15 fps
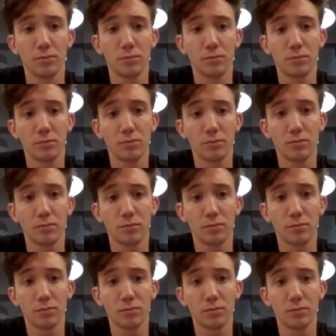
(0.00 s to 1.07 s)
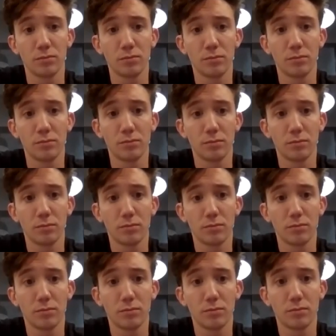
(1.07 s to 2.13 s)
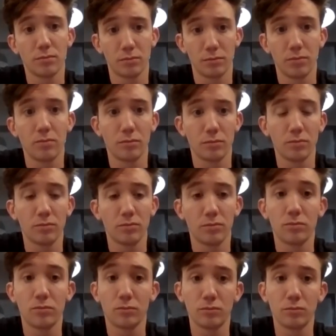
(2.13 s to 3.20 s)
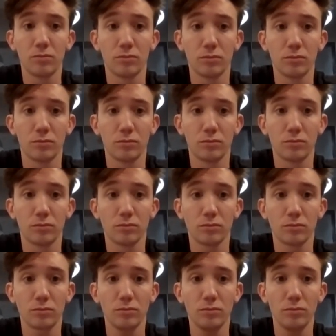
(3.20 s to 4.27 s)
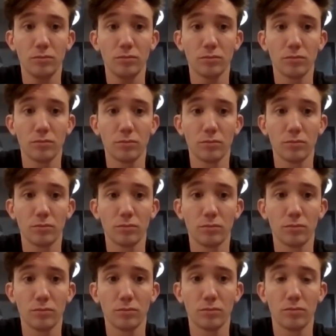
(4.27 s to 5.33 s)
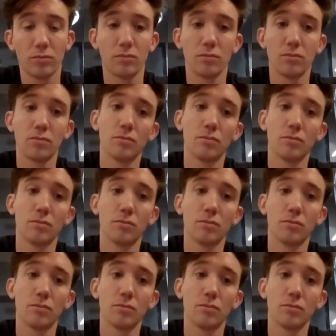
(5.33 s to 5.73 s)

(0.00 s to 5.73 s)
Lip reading: No words are spoken by the person on screen.